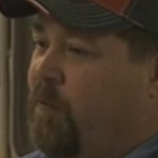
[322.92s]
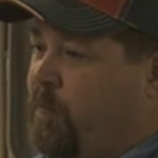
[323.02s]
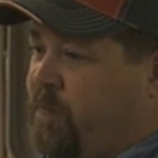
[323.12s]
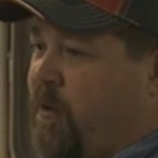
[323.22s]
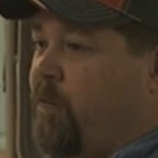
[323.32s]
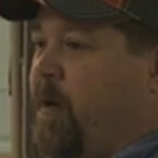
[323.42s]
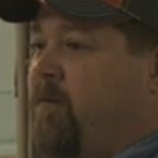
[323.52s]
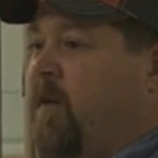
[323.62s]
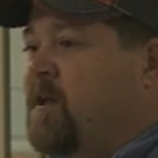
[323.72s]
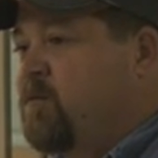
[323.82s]
they'll turn
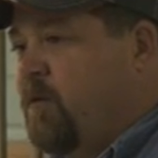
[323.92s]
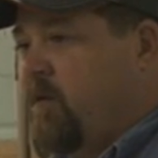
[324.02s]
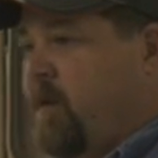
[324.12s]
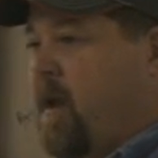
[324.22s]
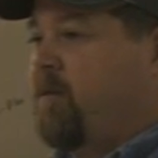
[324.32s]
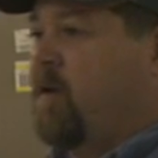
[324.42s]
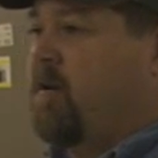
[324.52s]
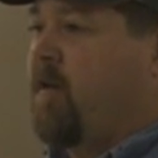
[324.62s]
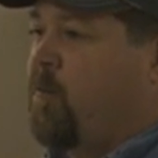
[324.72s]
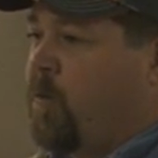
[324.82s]
red-faced when they have to
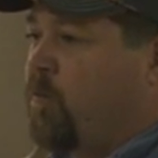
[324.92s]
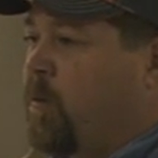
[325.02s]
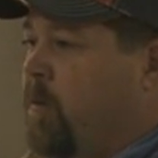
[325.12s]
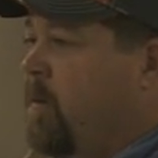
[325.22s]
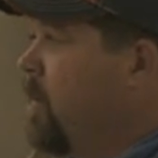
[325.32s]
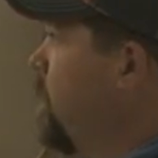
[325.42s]
get to that one word.